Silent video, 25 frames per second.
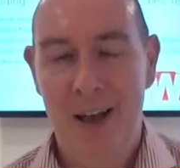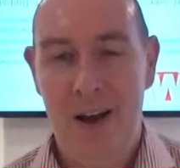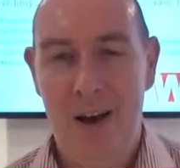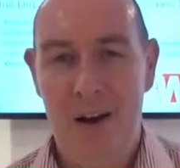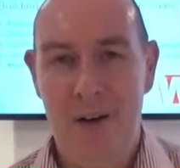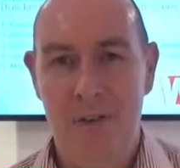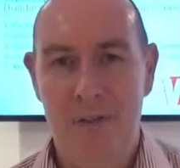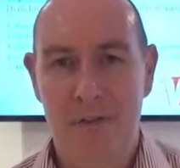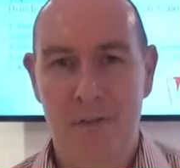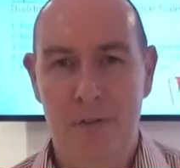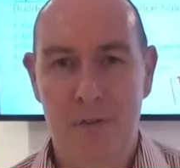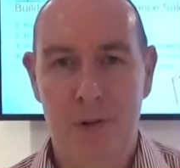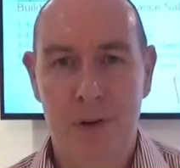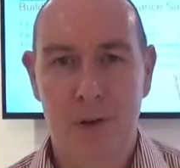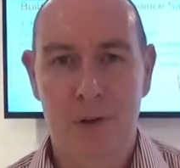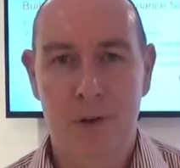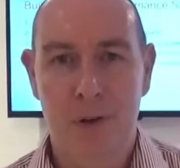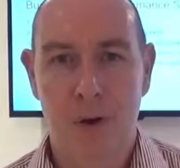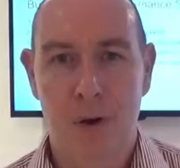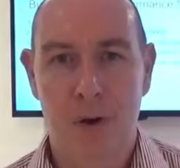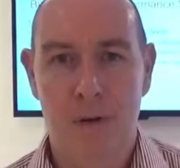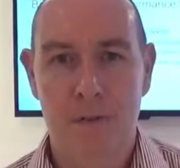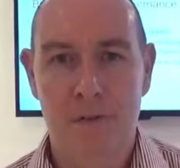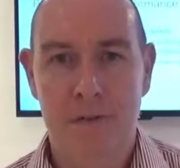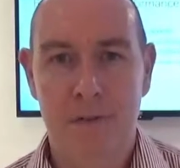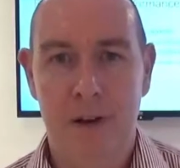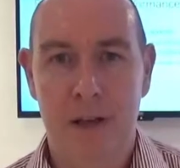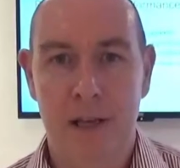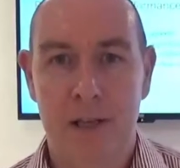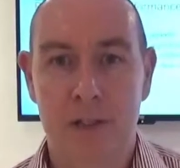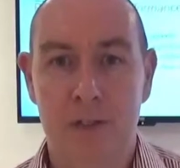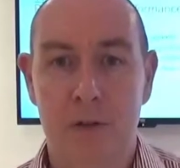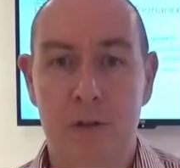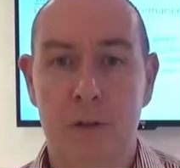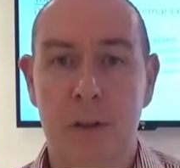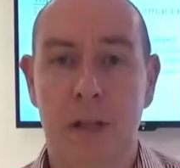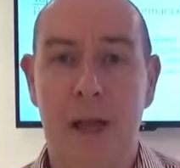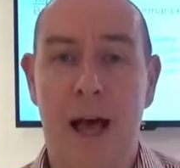of real conflict
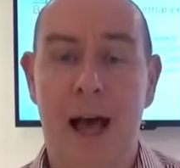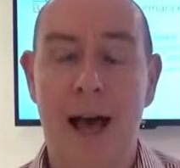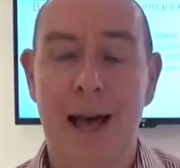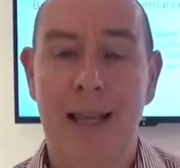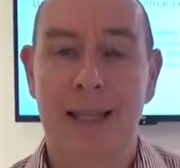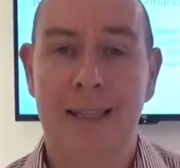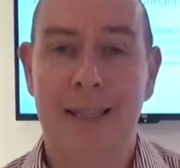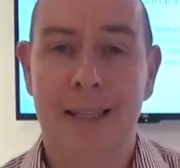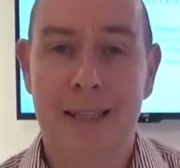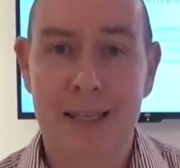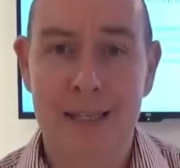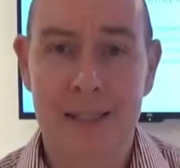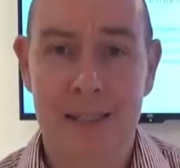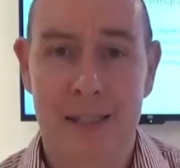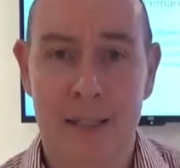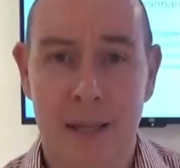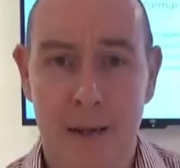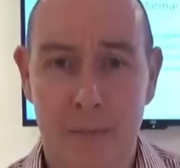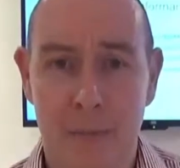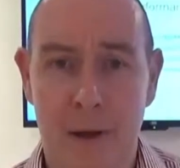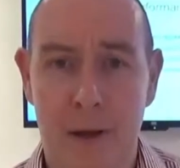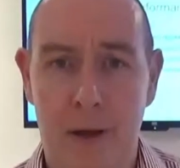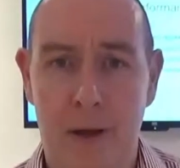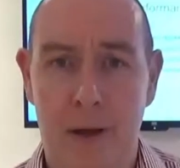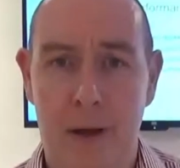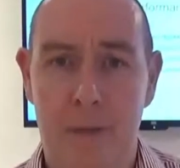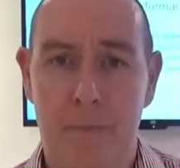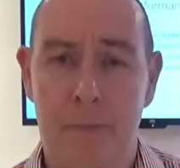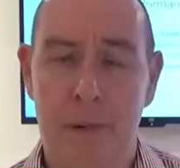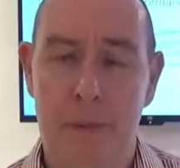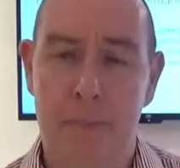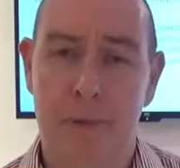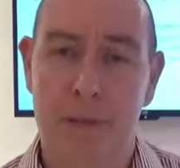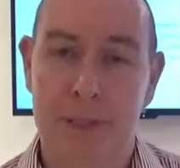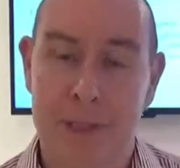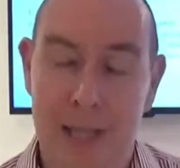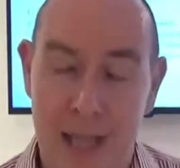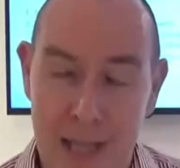so that ideas come out and
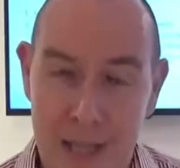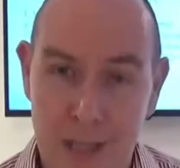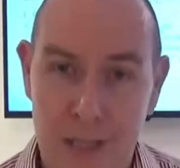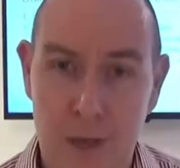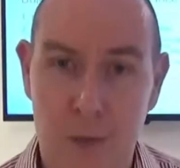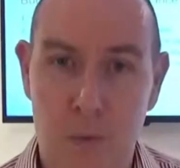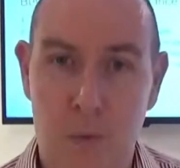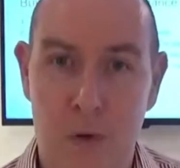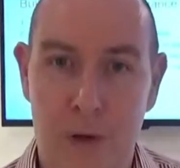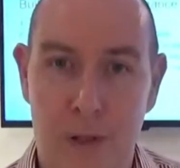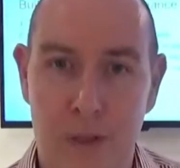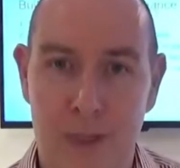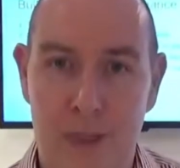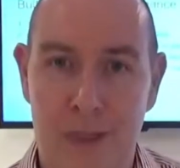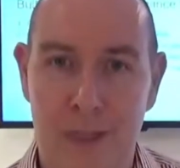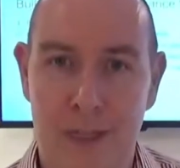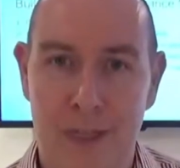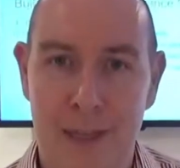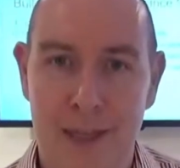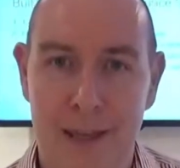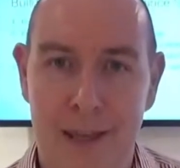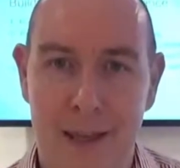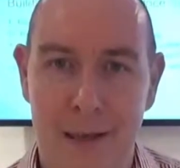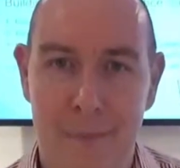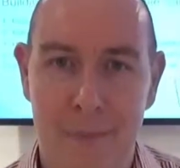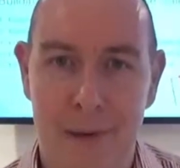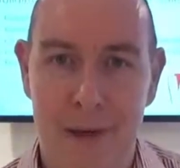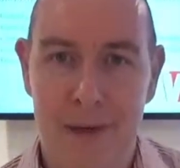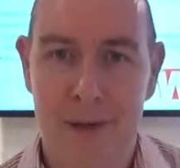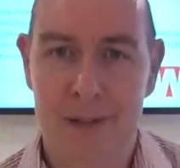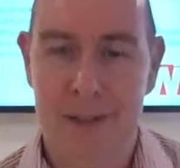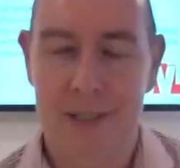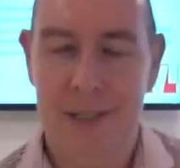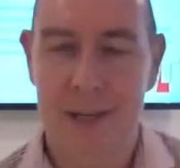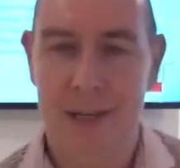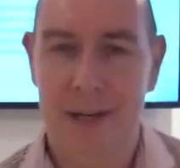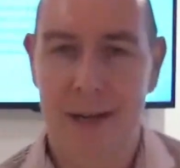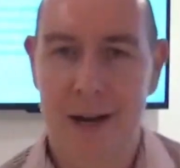people tell you what they think about
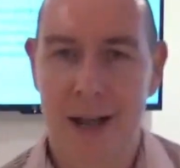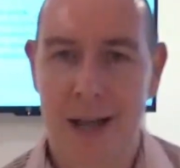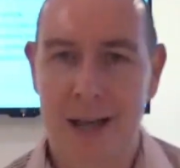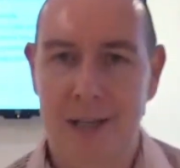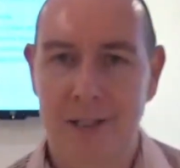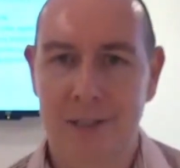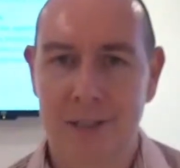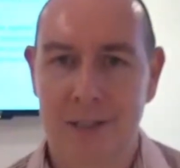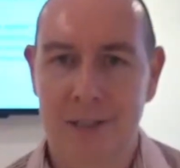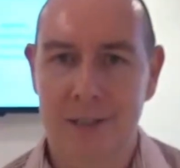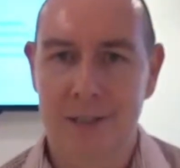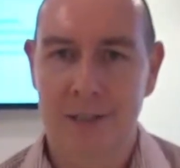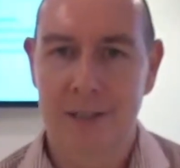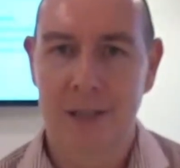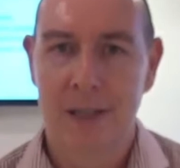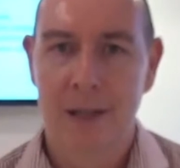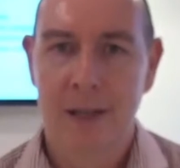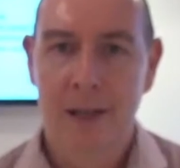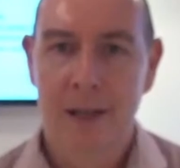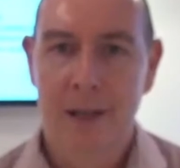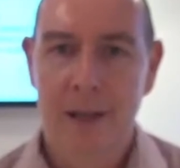certain actions.